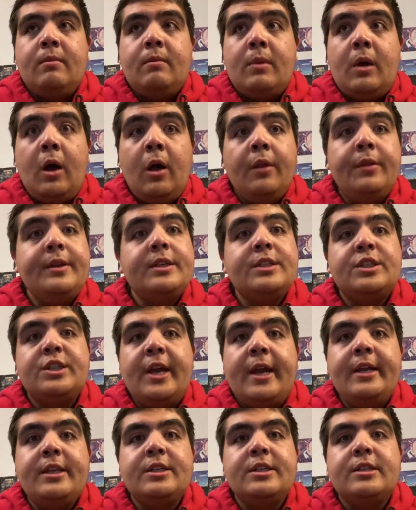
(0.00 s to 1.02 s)
all these
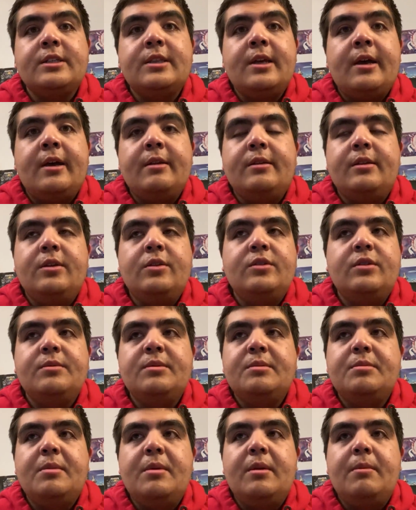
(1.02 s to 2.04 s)
changes that YouTube's
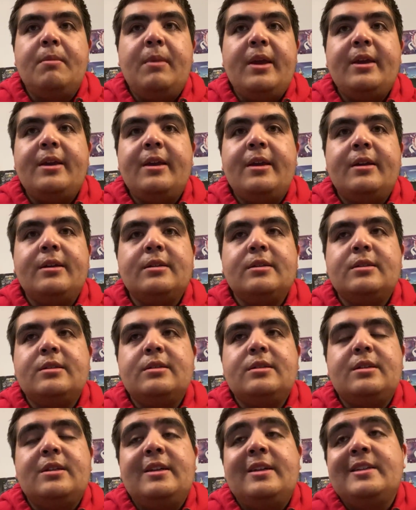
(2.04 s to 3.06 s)
been making
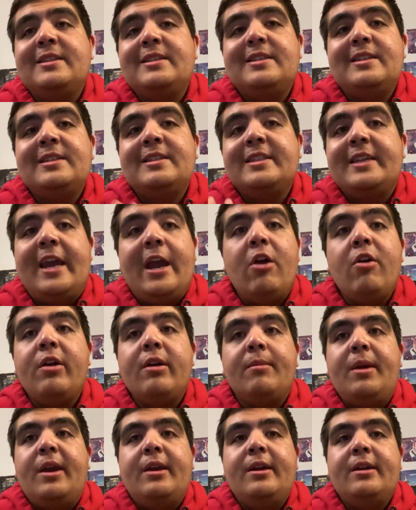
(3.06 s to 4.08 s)
it's scaring
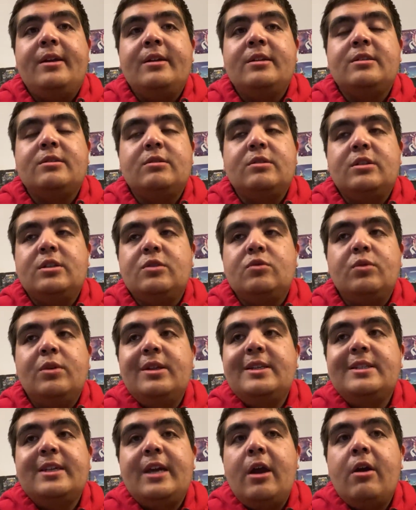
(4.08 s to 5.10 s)
me. It's just
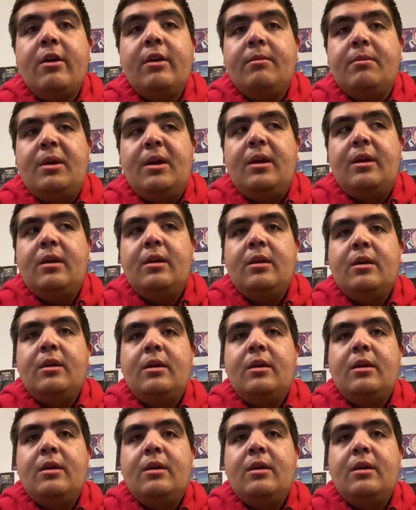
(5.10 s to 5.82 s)
really scaring me.